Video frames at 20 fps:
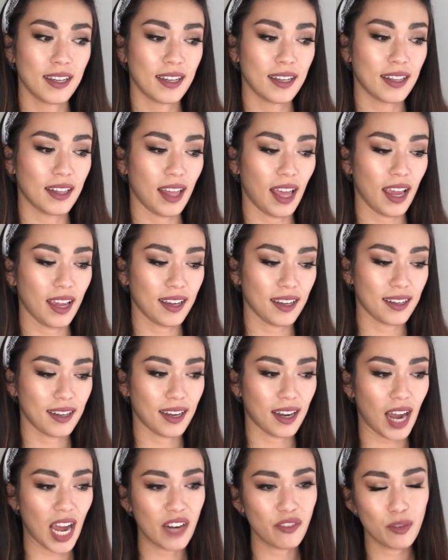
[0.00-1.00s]
like
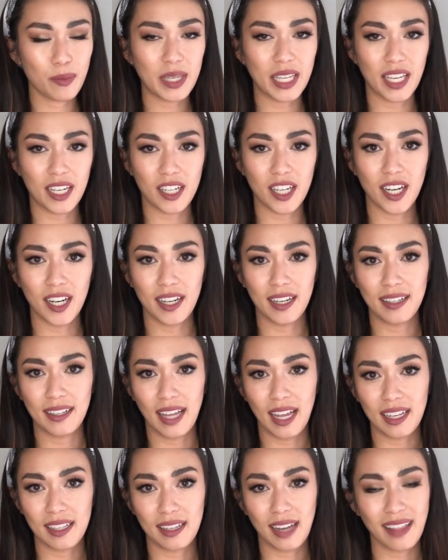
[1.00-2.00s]
kind of a beginner and
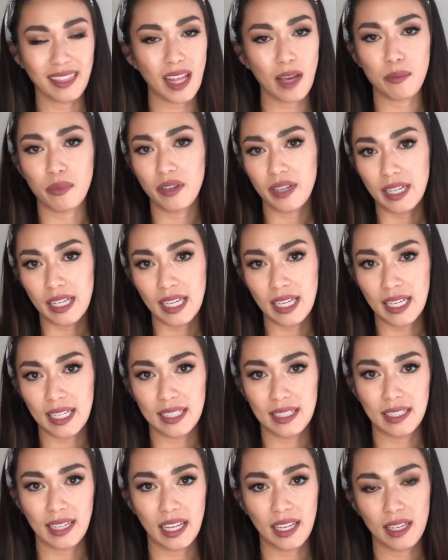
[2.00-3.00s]
like not that pretty
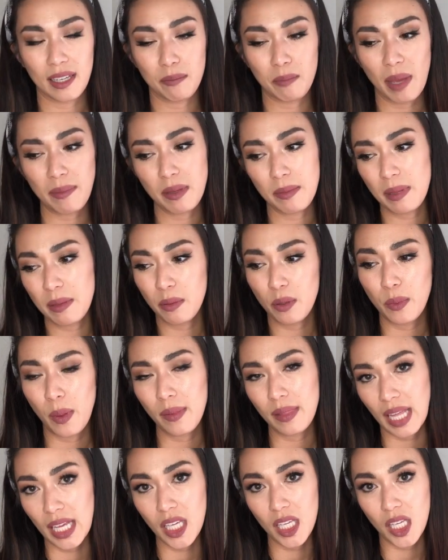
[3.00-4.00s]
and like maybe people won't
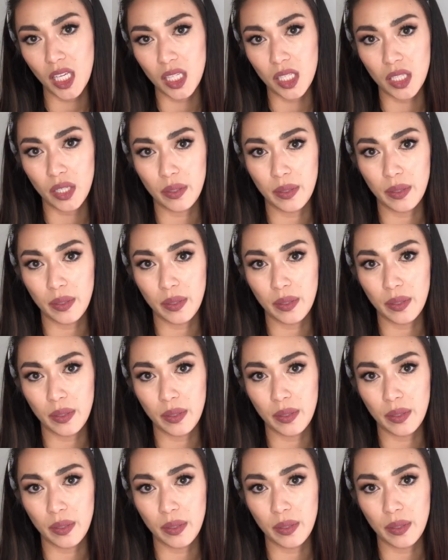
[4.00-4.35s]
like you